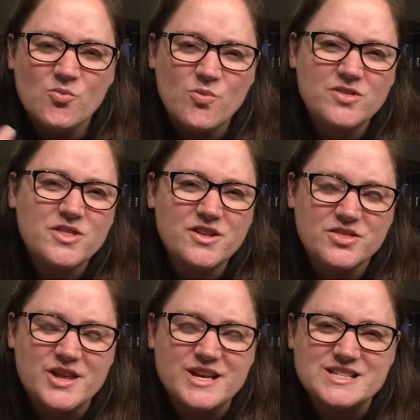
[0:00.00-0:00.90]
what they
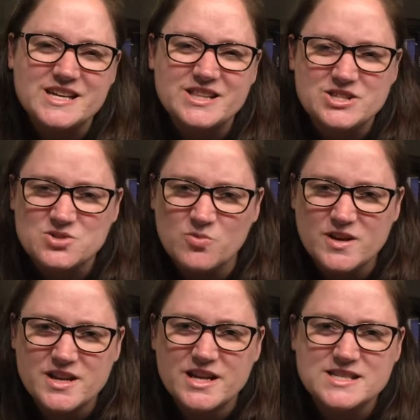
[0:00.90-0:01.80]
think is like this
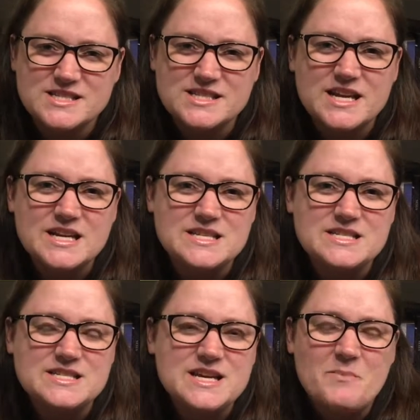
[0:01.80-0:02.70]
one night stand,